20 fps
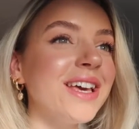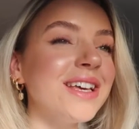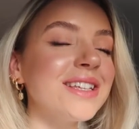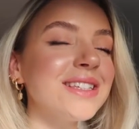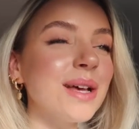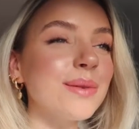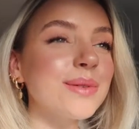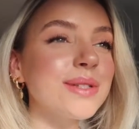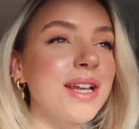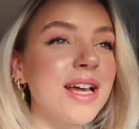So
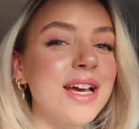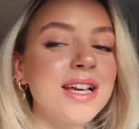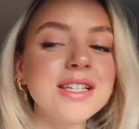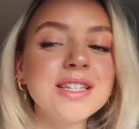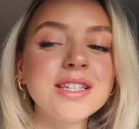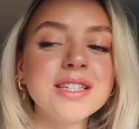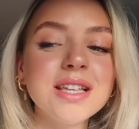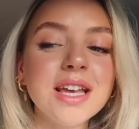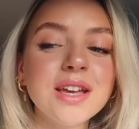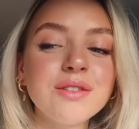that was
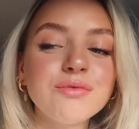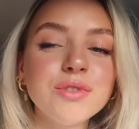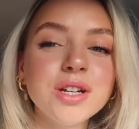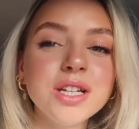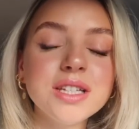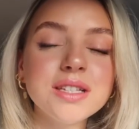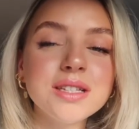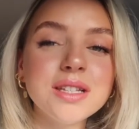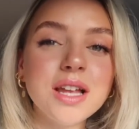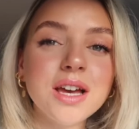nice, just like
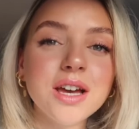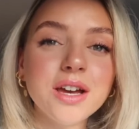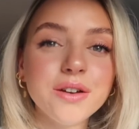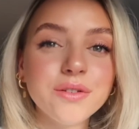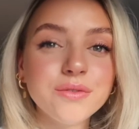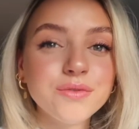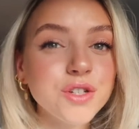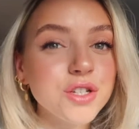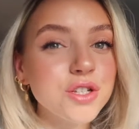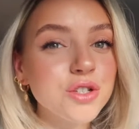really
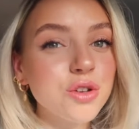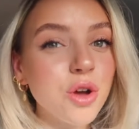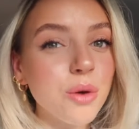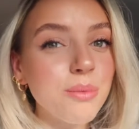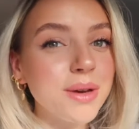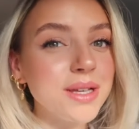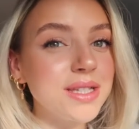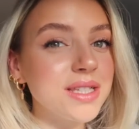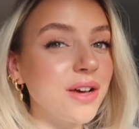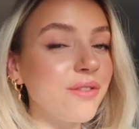slow. Just got
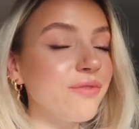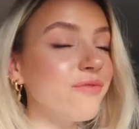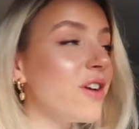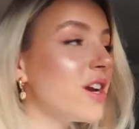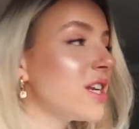myself